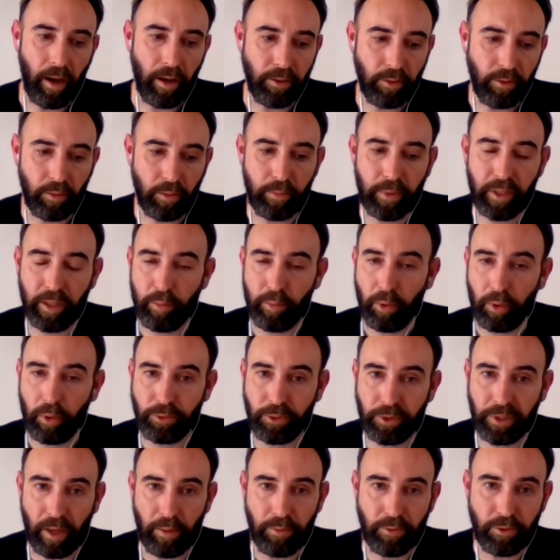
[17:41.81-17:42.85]
you'll be able
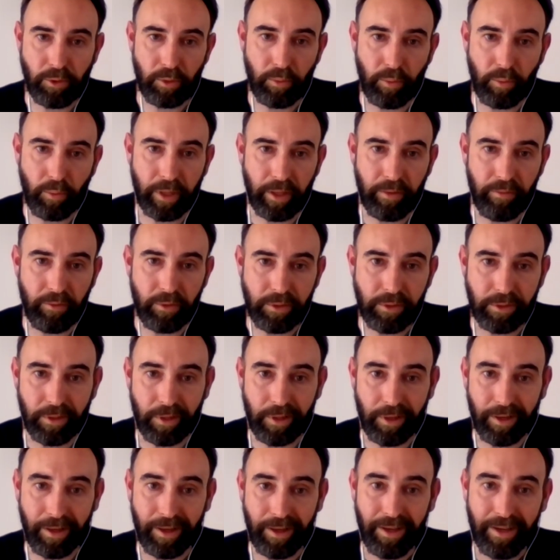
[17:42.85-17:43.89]
to capture whatever's
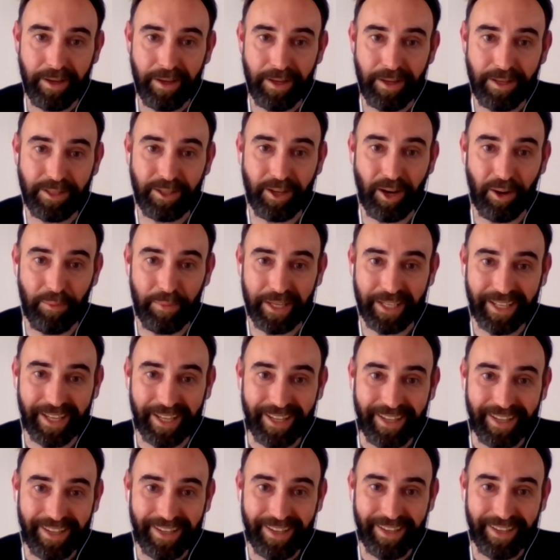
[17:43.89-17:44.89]
is coming.